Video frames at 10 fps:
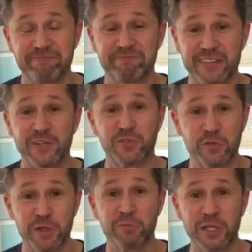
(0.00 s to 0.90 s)

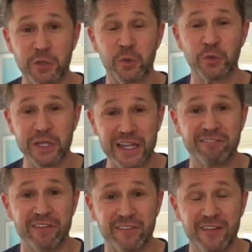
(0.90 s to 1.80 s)
extremely cold
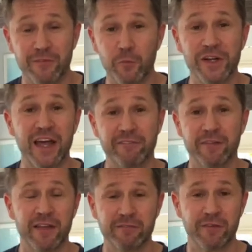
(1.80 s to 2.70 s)
level. Whatever
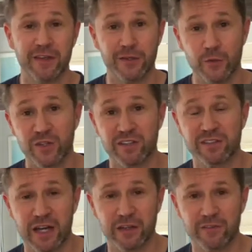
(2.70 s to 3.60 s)
level that you can
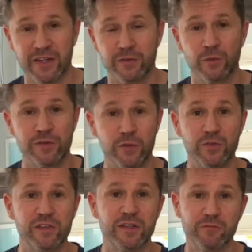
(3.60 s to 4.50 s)
tolerate to reduce
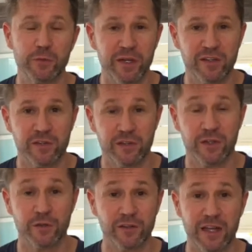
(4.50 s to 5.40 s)
the inflammation in
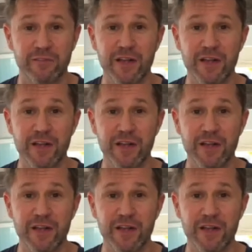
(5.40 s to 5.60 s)
your life